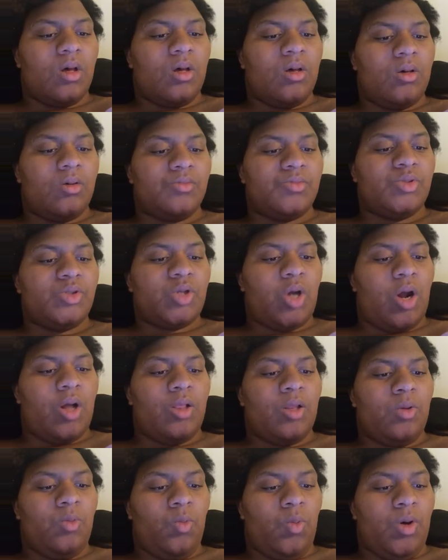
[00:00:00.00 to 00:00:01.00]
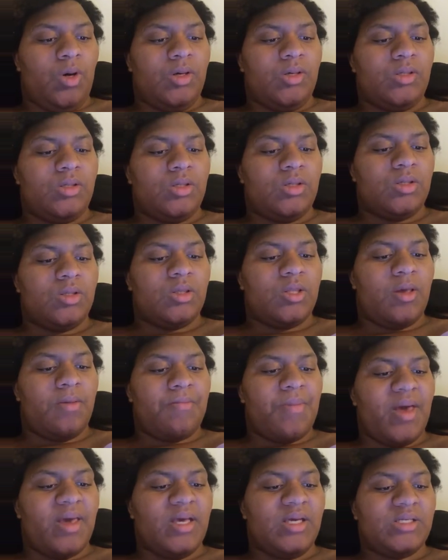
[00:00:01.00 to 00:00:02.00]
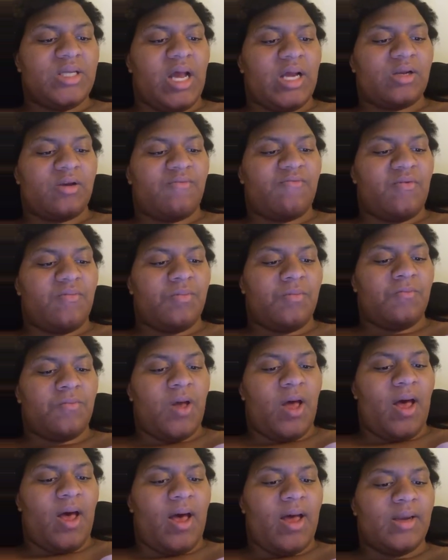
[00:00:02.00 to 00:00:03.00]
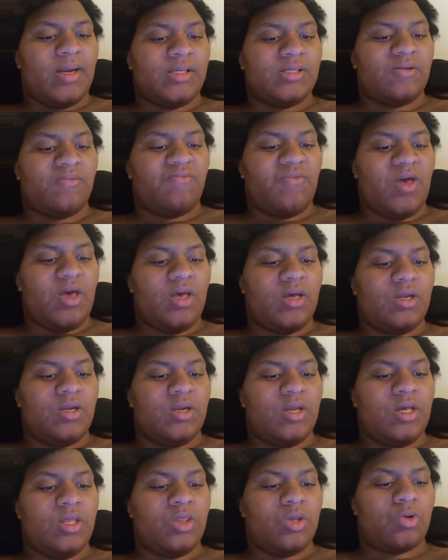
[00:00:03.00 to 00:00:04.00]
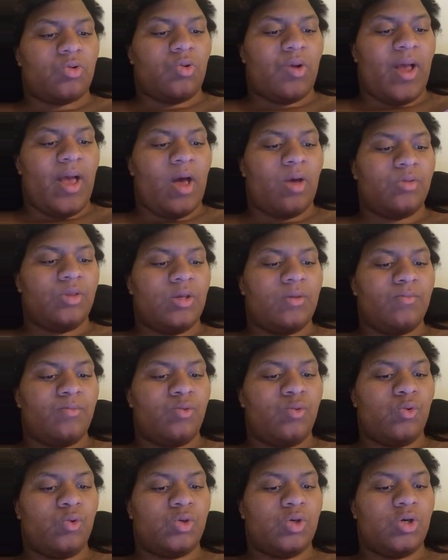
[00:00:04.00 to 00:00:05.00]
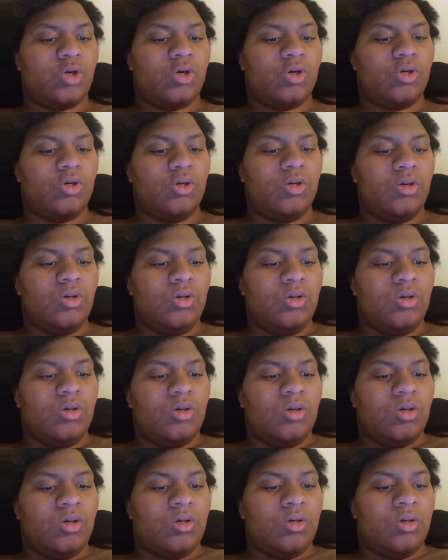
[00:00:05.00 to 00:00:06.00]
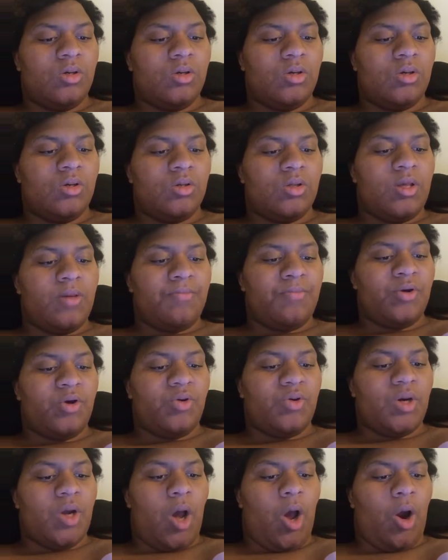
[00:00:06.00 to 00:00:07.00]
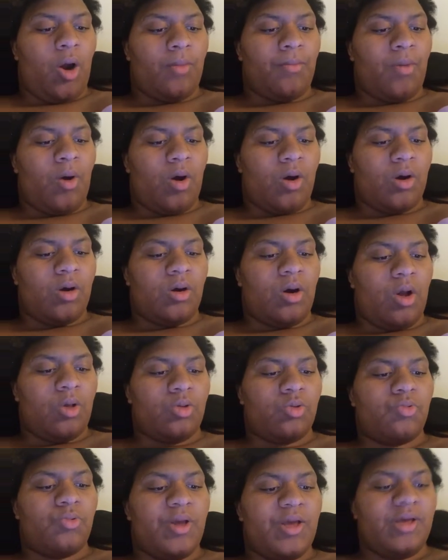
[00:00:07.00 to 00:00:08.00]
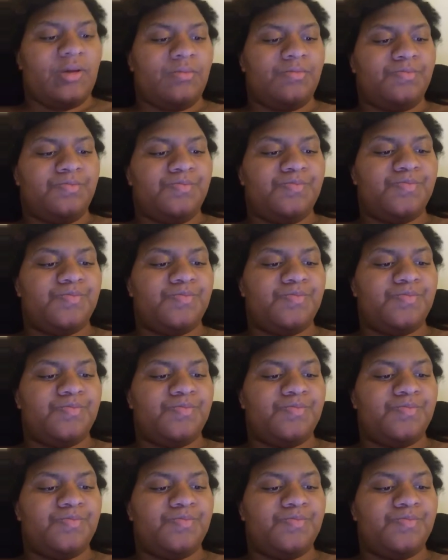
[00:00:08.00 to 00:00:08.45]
Charlotte won. Then Becky attacked her from behind as a fan in the crowd. Then put her in an armbar on the ramp.